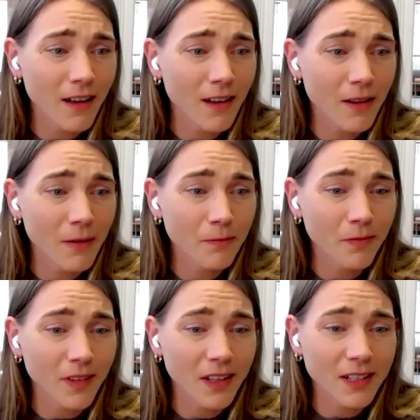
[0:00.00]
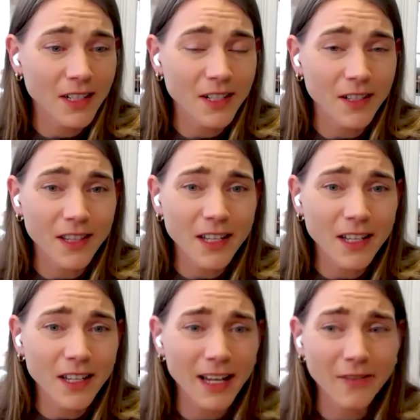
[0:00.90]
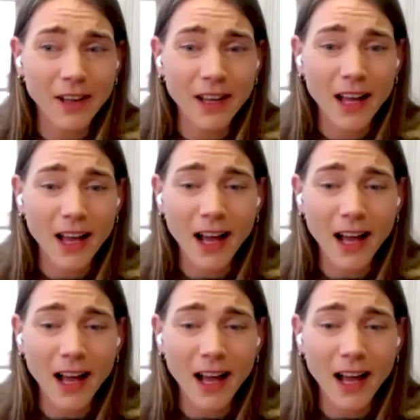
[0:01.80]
additional thing to kind of